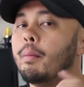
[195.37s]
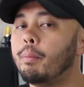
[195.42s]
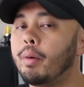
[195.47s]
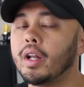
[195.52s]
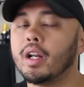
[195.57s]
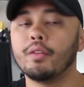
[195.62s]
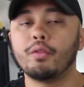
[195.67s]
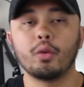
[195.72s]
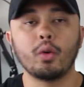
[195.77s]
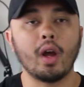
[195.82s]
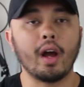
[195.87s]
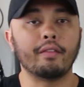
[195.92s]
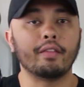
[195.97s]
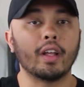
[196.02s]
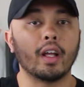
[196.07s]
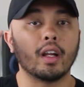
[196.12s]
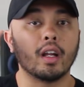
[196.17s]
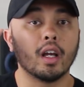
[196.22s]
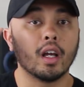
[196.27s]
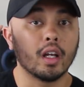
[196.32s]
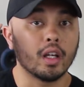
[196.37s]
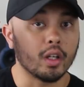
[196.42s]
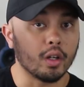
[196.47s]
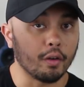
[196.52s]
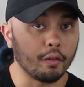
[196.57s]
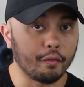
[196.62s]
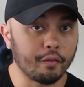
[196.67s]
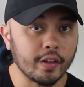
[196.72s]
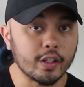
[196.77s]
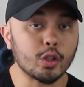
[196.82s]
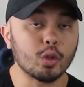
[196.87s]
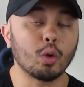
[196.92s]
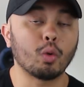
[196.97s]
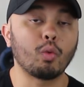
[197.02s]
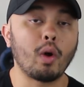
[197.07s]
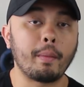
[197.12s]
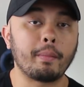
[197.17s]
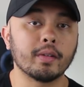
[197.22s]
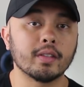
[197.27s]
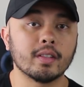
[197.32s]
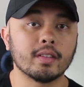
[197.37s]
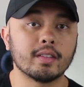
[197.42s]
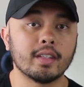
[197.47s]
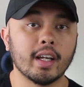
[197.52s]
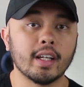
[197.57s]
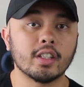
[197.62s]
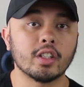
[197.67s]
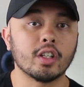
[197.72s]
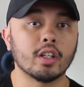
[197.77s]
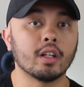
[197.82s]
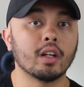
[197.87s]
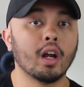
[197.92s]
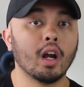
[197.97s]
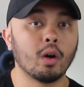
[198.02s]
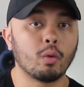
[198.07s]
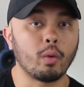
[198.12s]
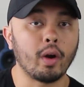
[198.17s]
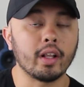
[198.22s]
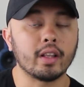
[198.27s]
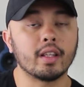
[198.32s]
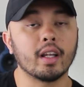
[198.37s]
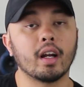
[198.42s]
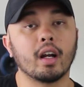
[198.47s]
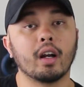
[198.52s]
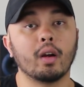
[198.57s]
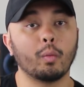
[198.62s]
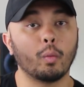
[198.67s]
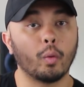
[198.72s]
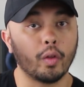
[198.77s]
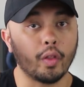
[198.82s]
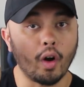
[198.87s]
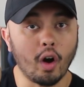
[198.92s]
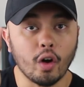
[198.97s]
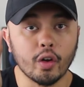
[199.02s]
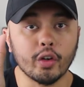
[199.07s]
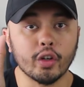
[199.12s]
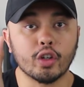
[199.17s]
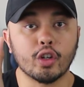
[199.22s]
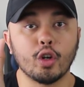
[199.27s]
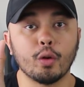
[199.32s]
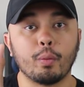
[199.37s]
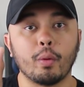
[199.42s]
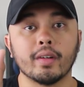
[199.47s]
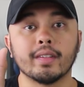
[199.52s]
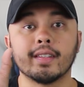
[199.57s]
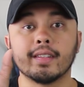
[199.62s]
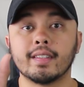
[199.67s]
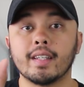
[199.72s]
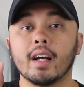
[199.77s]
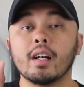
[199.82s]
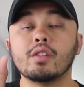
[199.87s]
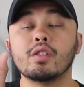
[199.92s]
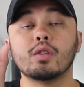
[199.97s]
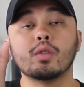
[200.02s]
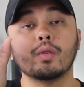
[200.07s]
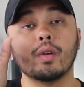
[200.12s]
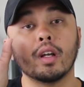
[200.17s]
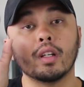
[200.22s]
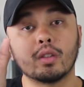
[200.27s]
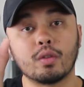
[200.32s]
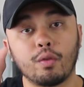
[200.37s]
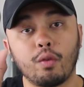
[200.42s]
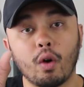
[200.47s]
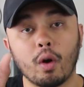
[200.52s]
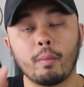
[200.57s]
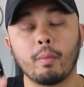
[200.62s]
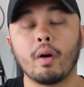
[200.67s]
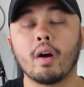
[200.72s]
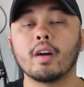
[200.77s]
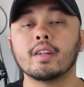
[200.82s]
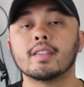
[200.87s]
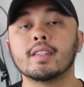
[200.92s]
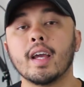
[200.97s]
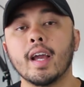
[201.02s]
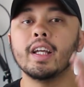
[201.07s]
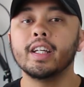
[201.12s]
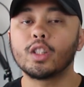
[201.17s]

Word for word: But if you have that, you know, visual representation right there with all your cue points that tells you it's four bars,